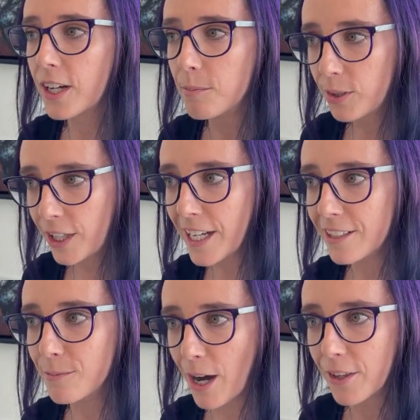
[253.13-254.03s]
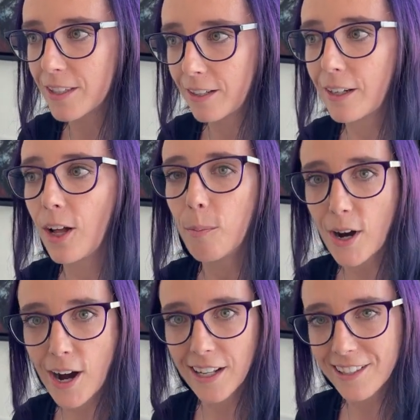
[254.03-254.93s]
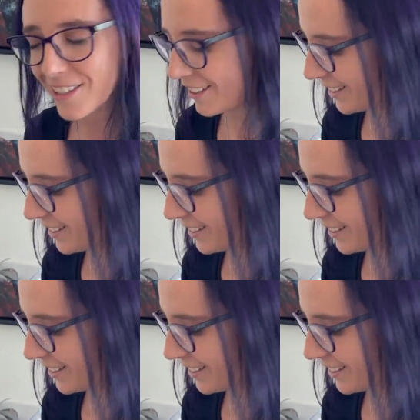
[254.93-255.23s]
complaint about the Citadel pots.